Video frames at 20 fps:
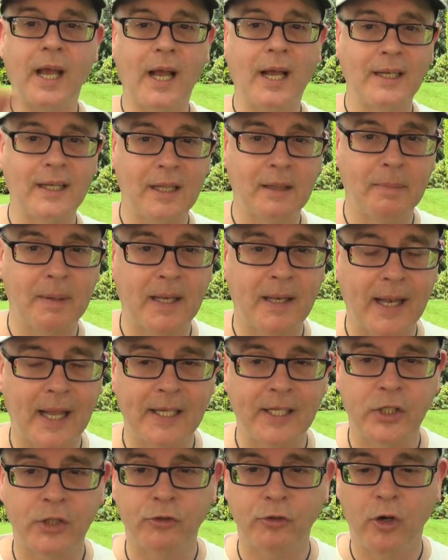a little bit
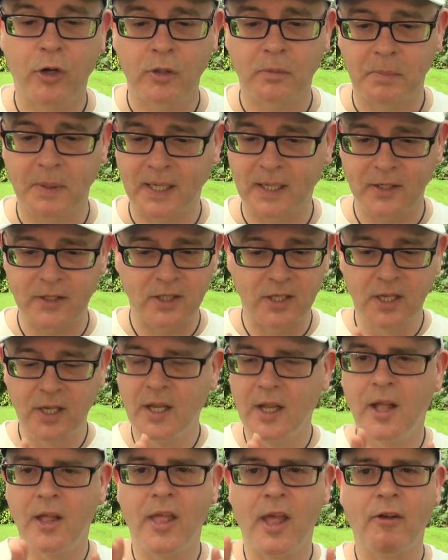later on because
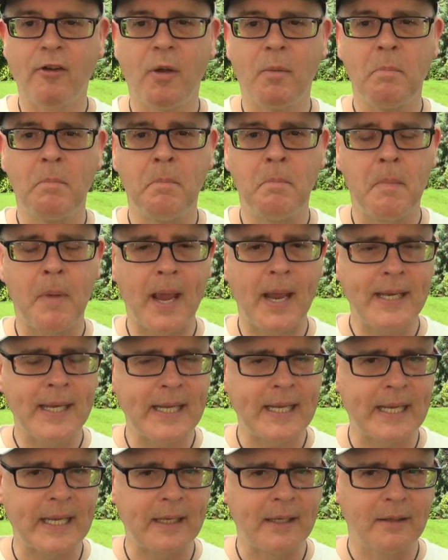there are
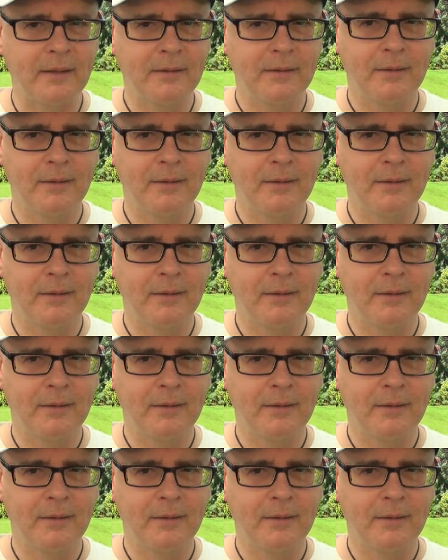many,